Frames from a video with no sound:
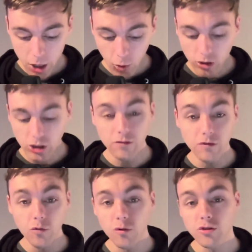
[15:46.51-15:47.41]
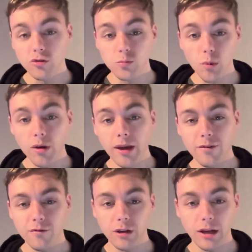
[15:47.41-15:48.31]
We shift over to
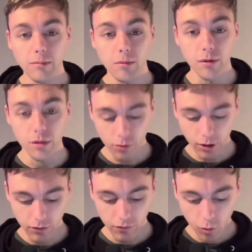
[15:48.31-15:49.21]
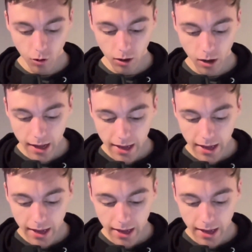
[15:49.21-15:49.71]
Spokane for game number 3 and 4.